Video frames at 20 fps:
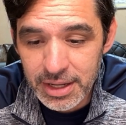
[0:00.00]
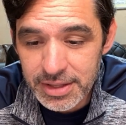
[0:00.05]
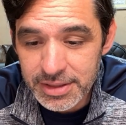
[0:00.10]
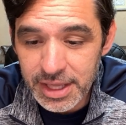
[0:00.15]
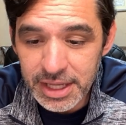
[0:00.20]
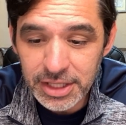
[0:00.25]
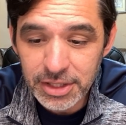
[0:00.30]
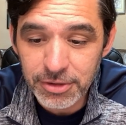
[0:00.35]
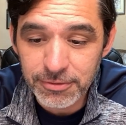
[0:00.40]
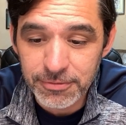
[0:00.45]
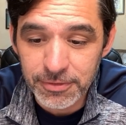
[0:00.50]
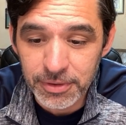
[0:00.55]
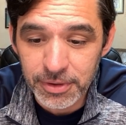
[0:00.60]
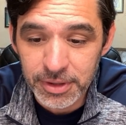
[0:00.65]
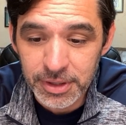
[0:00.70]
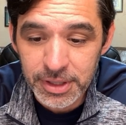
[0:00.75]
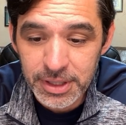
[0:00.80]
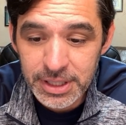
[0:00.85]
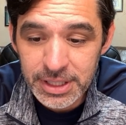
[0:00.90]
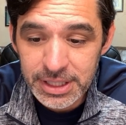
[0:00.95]
Thank you
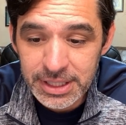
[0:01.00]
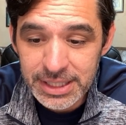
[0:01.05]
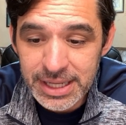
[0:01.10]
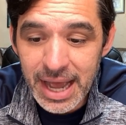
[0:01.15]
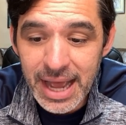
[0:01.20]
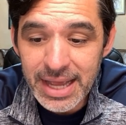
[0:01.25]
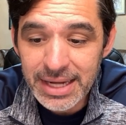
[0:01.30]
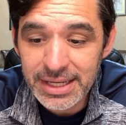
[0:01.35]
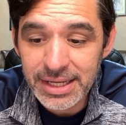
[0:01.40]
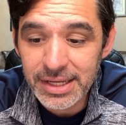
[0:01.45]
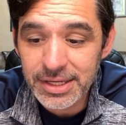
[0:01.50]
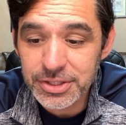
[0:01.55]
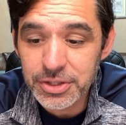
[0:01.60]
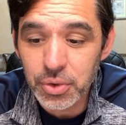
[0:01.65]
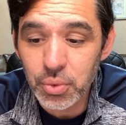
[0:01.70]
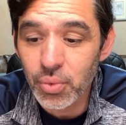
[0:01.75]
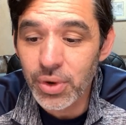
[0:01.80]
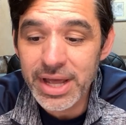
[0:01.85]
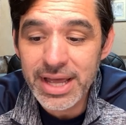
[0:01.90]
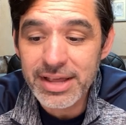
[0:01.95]
for guiding us
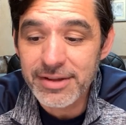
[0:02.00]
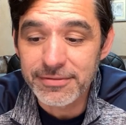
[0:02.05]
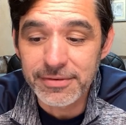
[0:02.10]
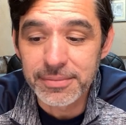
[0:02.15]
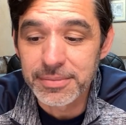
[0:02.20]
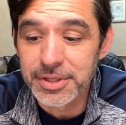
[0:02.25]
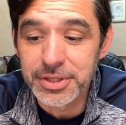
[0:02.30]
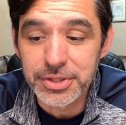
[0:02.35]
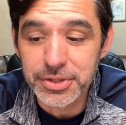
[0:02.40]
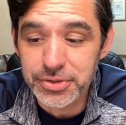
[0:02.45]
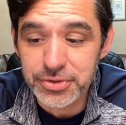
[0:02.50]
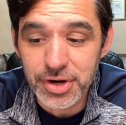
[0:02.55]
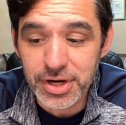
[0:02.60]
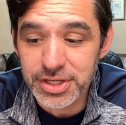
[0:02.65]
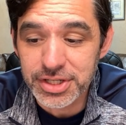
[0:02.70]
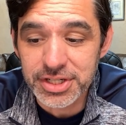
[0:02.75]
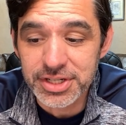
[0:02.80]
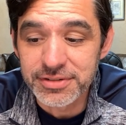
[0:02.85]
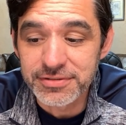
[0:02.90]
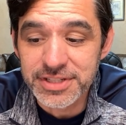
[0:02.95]
away from the
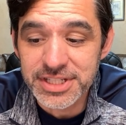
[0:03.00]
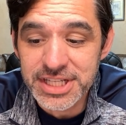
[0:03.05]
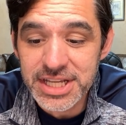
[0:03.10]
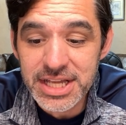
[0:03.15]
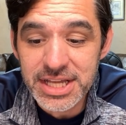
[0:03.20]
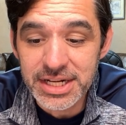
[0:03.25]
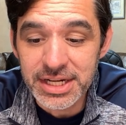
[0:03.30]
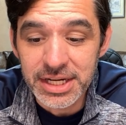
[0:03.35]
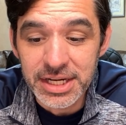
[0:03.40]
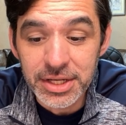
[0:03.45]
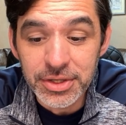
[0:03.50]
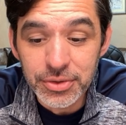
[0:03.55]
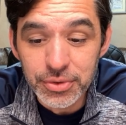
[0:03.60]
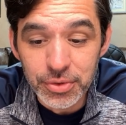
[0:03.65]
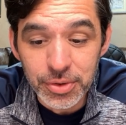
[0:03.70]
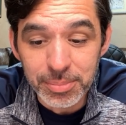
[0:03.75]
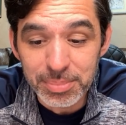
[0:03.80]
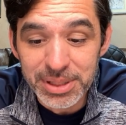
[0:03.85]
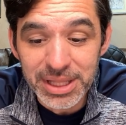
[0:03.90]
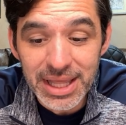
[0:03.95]
destruction of sin and
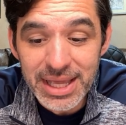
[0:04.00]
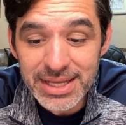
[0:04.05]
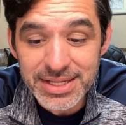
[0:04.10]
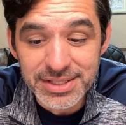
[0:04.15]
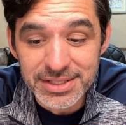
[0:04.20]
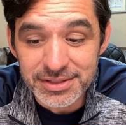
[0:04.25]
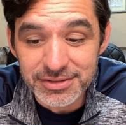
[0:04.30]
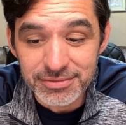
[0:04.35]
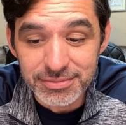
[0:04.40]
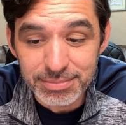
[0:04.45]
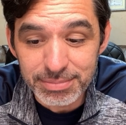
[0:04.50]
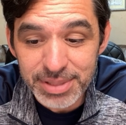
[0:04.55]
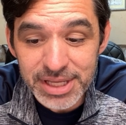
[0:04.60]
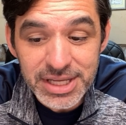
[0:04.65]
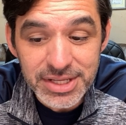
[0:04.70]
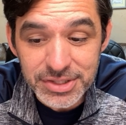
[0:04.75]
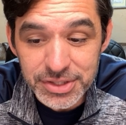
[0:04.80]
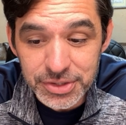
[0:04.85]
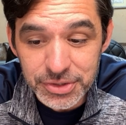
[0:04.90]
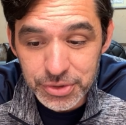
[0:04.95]
into a place of
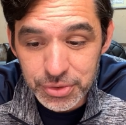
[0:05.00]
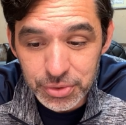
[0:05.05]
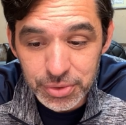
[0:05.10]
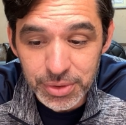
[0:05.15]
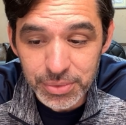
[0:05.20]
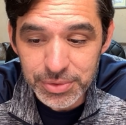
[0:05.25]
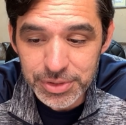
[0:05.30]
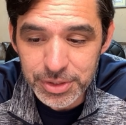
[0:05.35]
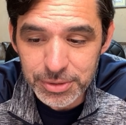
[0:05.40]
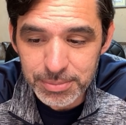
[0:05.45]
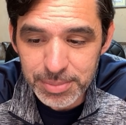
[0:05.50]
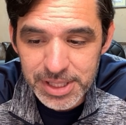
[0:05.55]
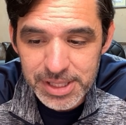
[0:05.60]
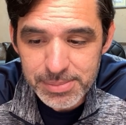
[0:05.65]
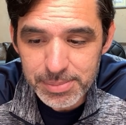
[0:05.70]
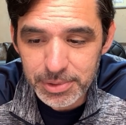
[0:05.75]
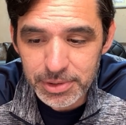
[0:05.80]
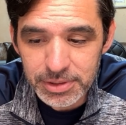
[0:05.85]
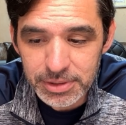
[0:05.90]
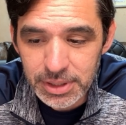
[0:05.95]
peace and joy with your
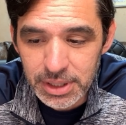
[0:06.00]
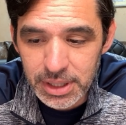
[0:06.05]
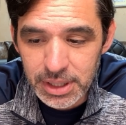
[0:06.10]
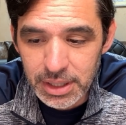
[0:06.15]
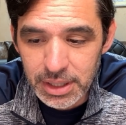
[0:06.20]
people.